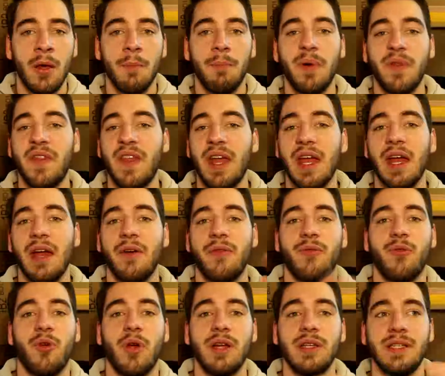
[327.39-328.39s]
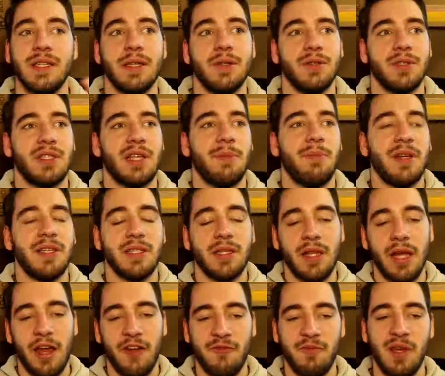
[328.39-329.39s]
but they have great deals. They
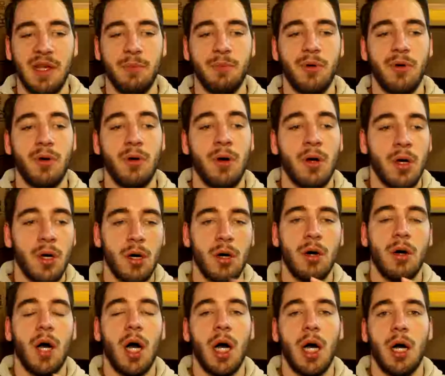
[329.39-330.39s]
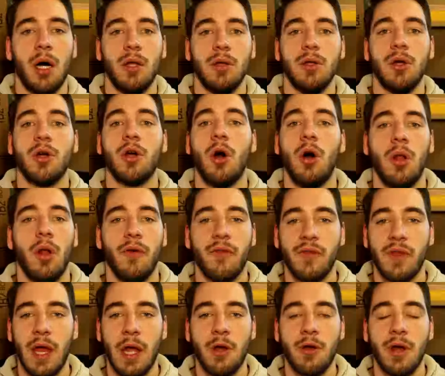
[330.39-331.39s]
basically have people look all over
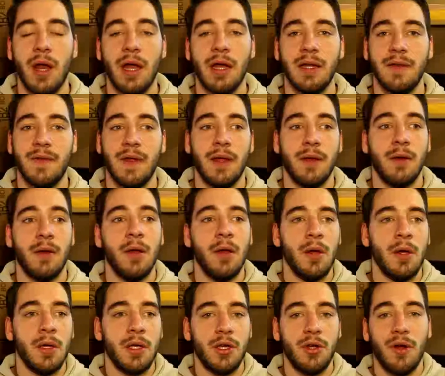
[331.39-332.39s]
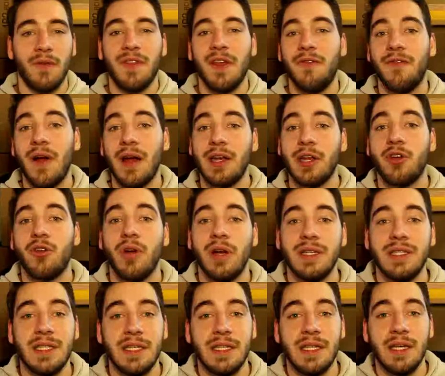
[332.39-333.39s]
the internet, and then, you know, if they find a
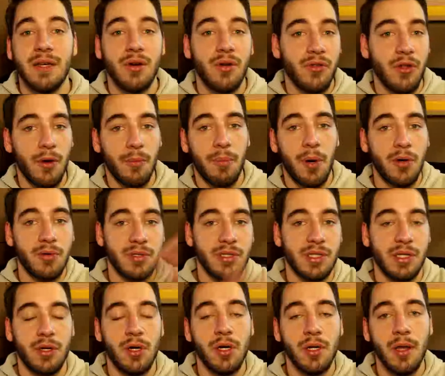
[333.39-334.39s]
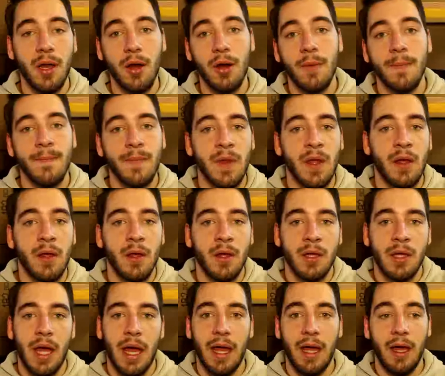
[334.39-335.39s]
crazy deal, they'll post it on there,
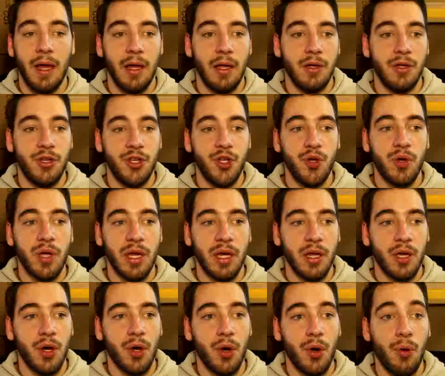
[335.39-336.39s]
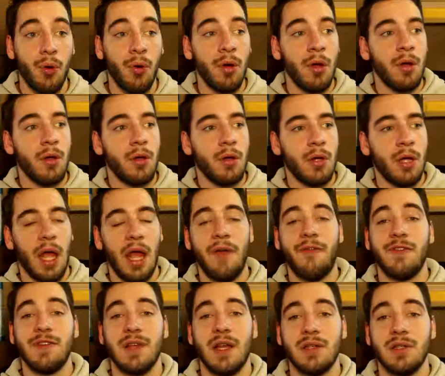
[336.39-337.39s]
and you can go,
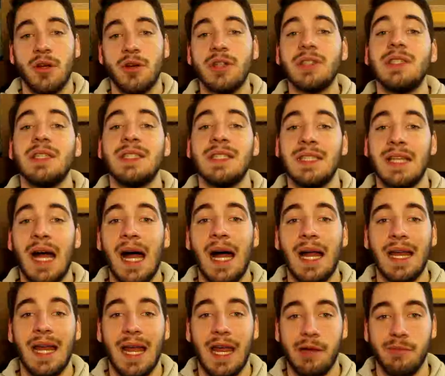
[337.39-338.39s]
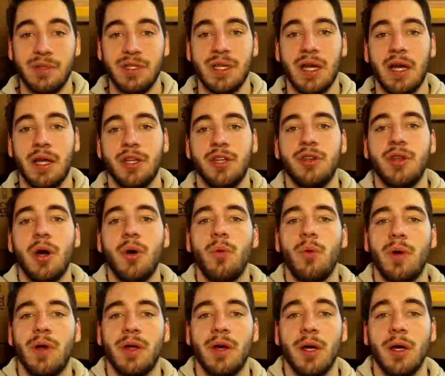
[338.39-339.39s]
as long as it's non-Amazon. You don't
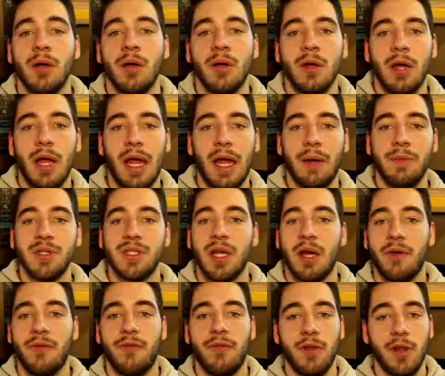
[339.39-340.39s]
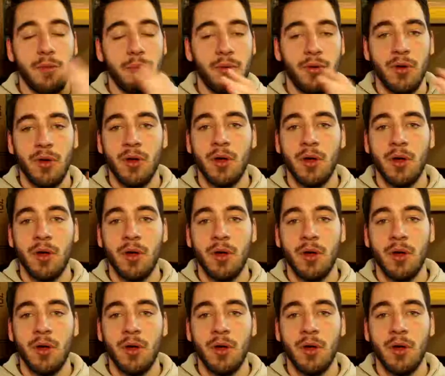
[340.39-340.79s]
want to Amazon flip